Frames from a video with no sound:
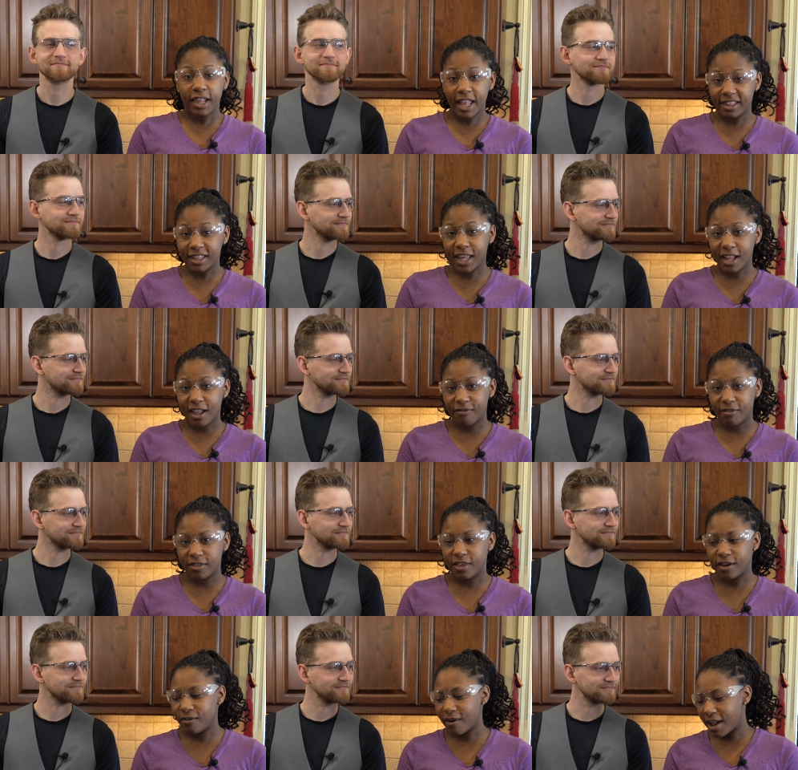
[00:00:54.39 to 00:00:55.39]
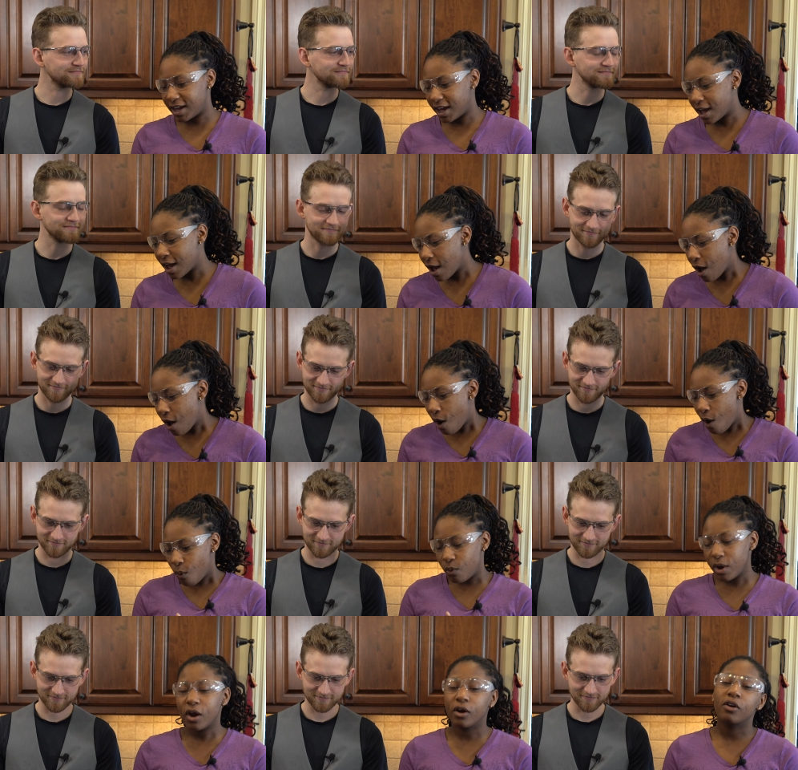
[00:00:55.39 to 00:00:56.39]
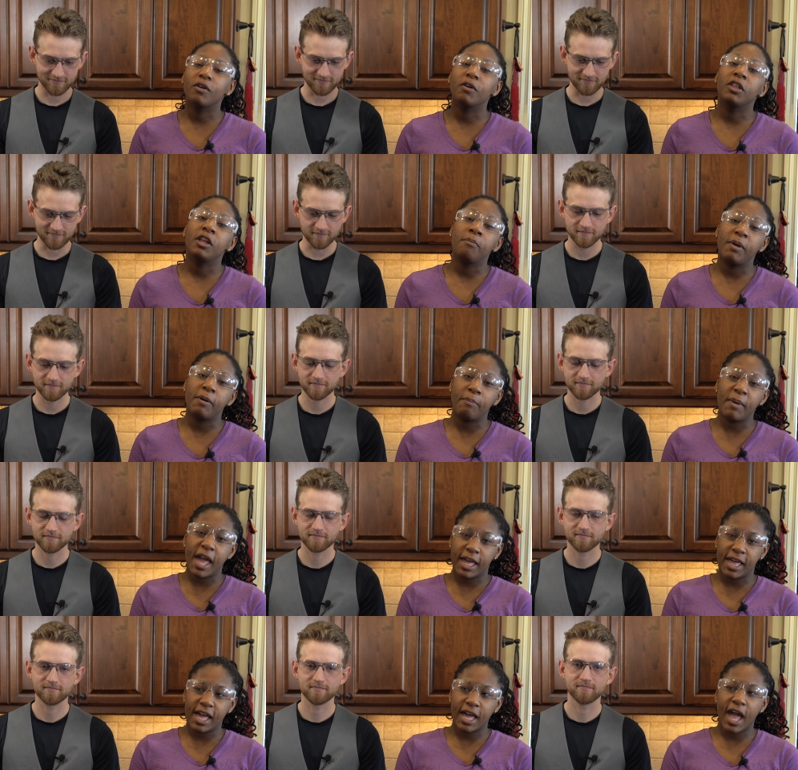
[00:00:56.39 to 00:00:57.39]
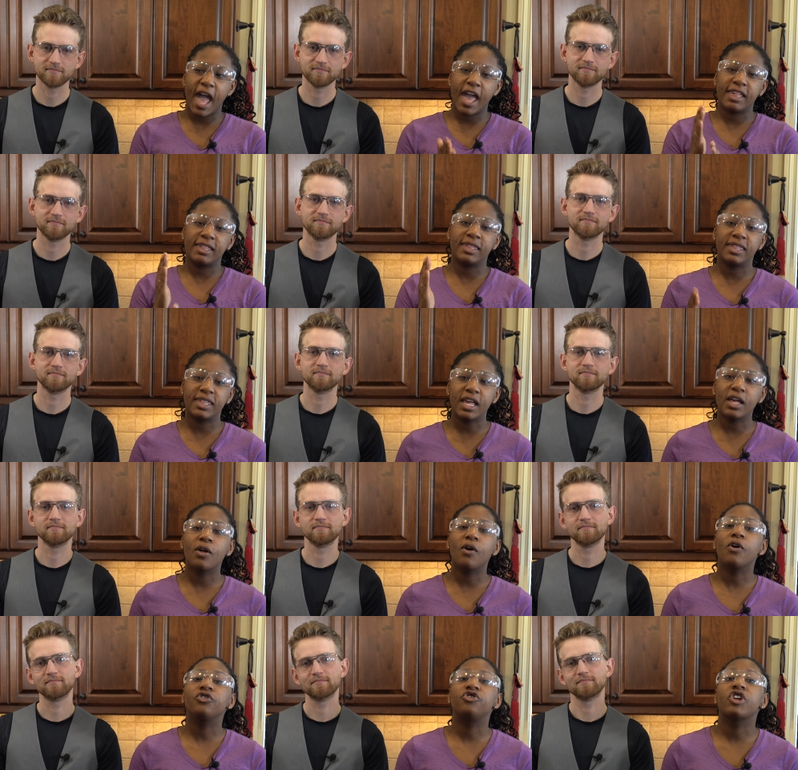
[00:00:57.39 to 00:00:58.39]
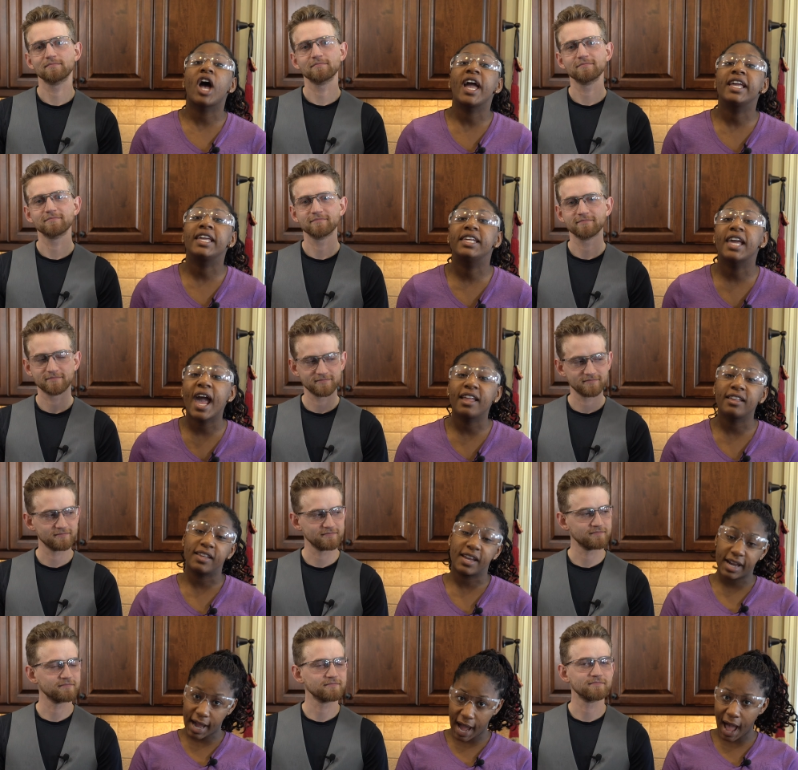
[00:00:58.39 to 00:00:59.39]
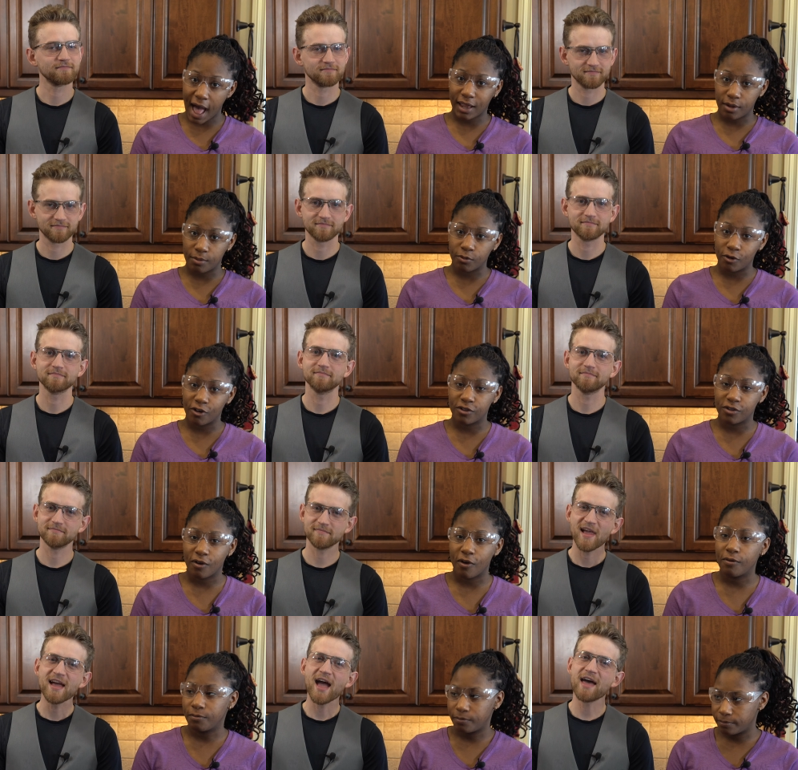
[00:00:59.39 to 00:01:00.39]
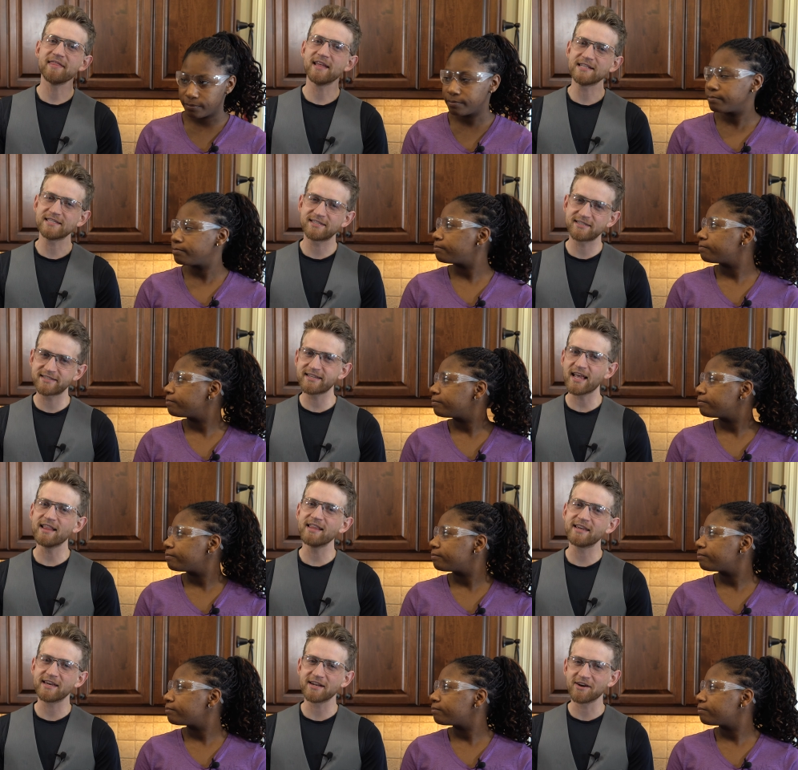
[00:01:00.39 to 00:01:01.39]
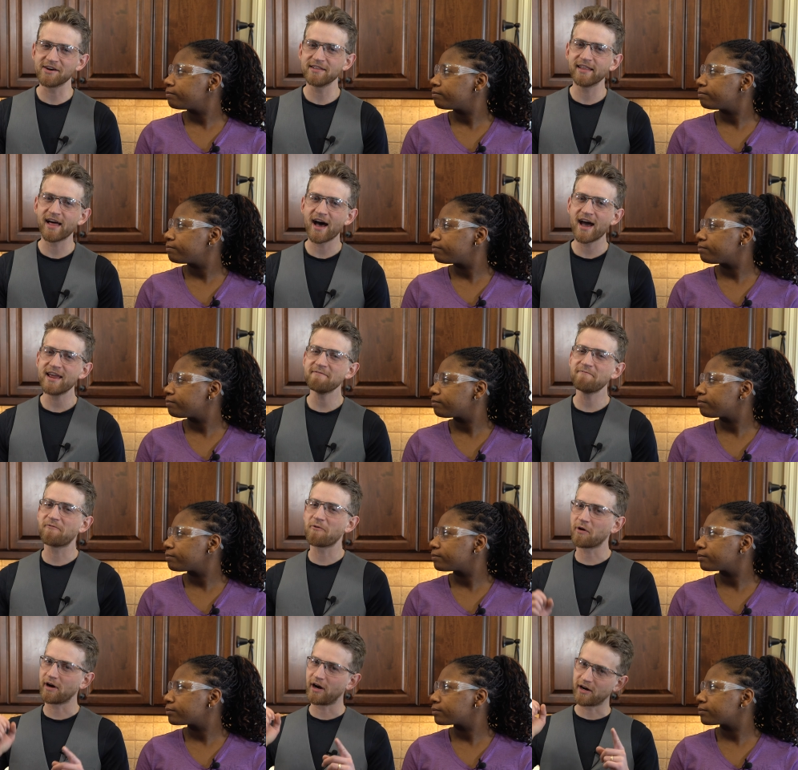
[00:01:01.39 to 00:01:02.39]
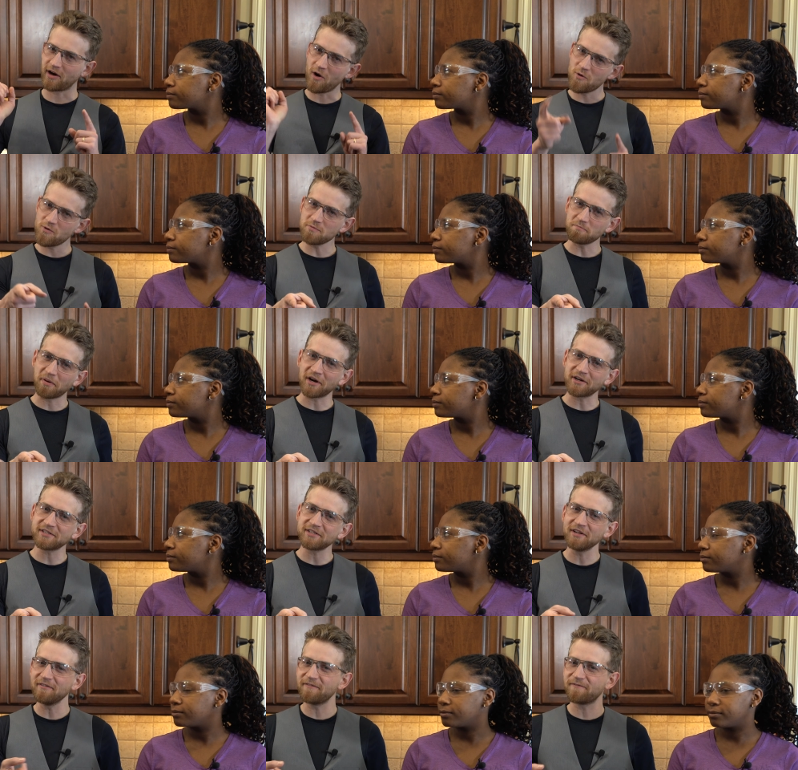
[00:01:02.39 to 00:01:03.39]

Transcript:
Speaker 1: Let's get everything ready we are going to be making a single gigantic alum crystal.
Speaker 2: And then selling it online for our own personal